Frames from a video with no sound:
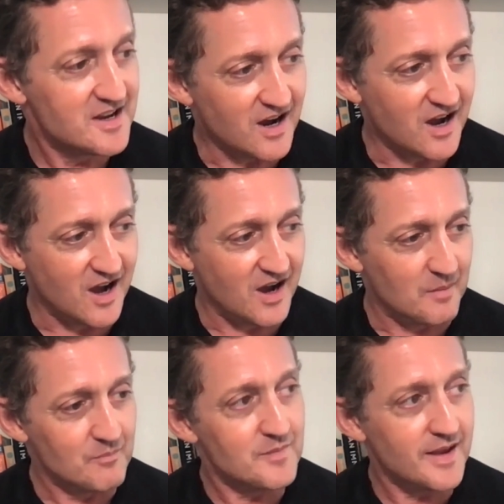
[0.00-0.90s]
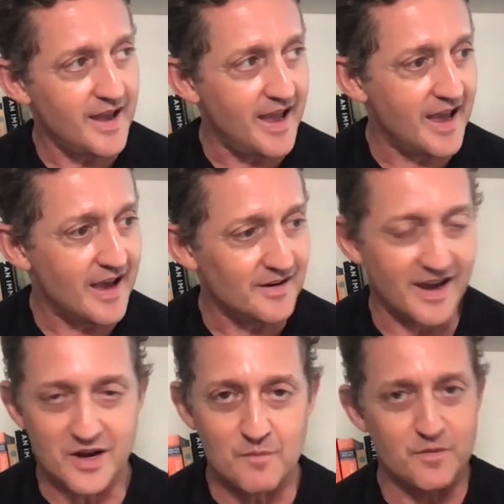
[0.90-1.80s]
Um, and
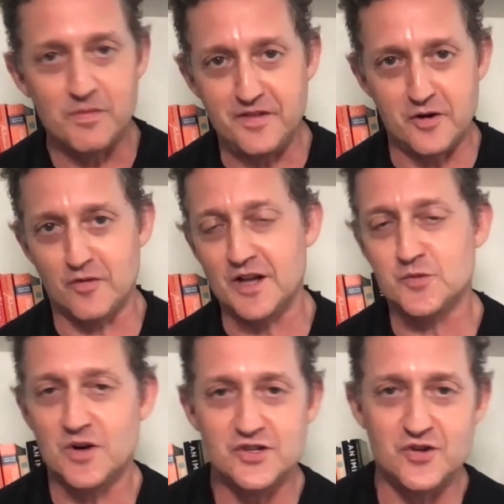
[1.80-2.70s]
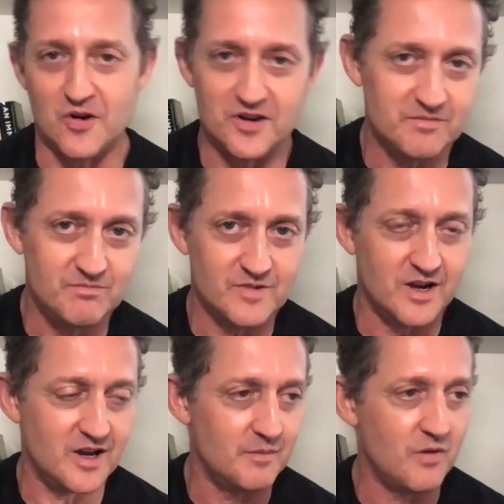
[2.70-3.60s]
I come from theater. That's where I started
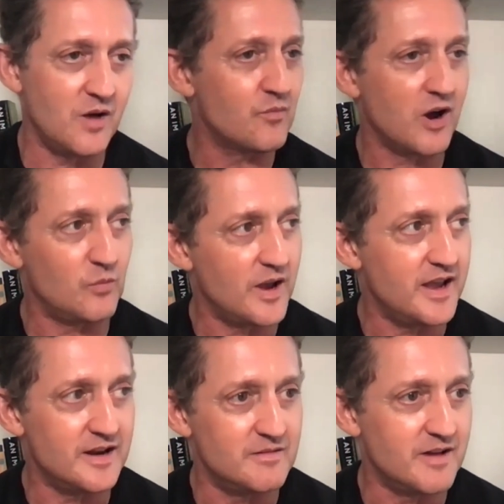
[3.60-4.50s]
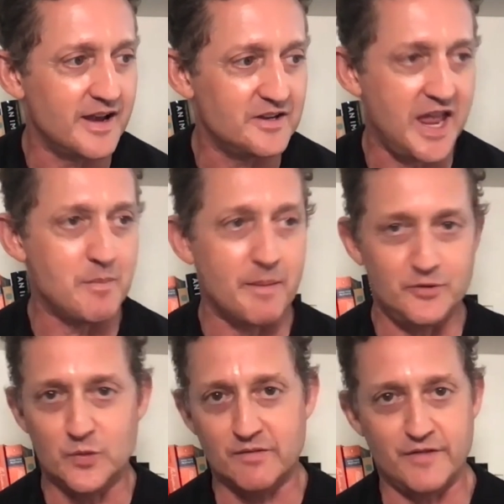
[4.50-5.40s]
um, on Broadway, and I came up
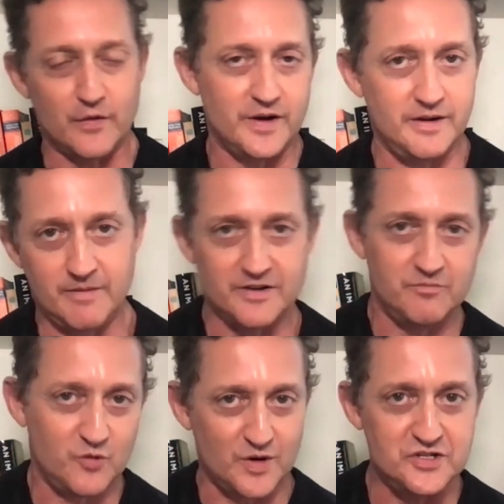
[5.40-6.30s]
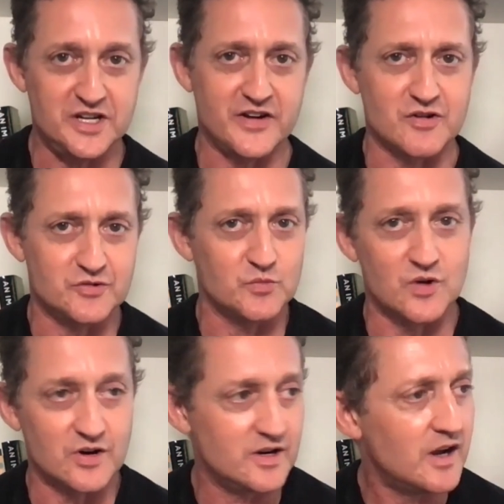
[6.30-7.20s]
doing very crazy character
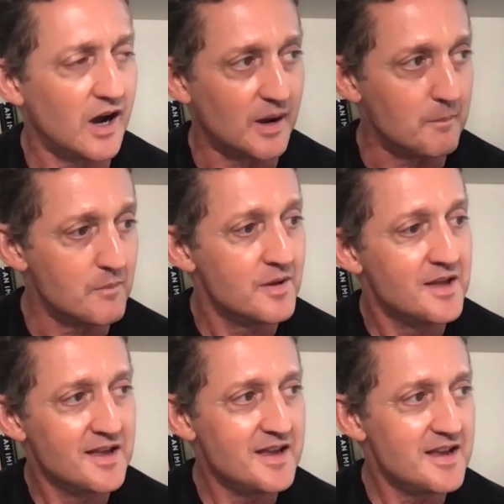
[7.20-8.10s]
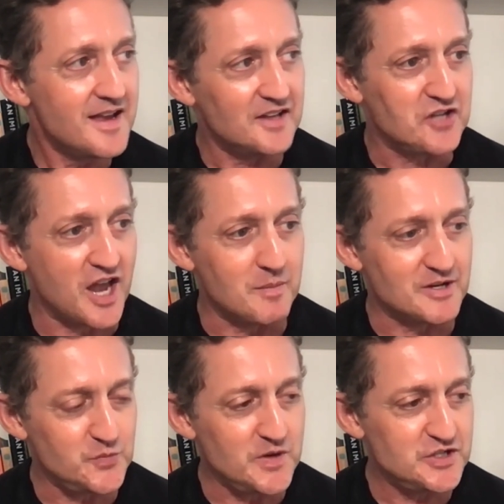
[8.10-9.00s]
work. Um, it's kind of my
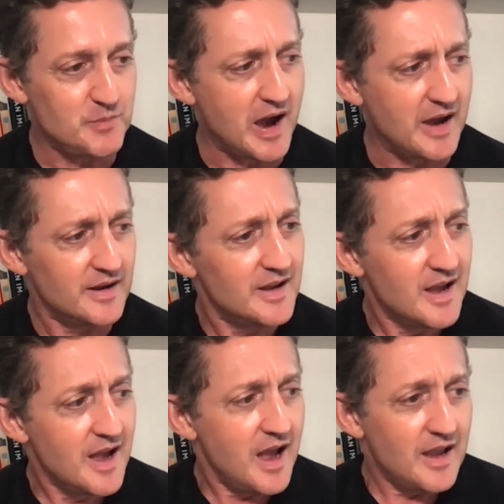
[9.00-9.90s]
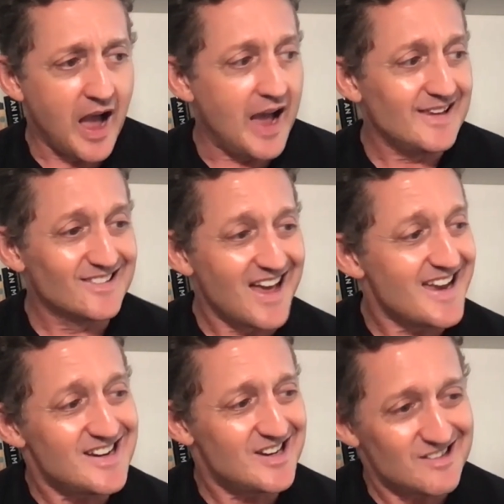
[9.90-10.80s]
sweet spot. I
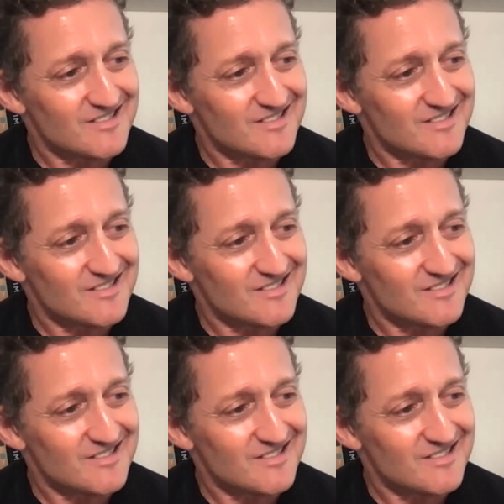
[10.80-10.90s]
like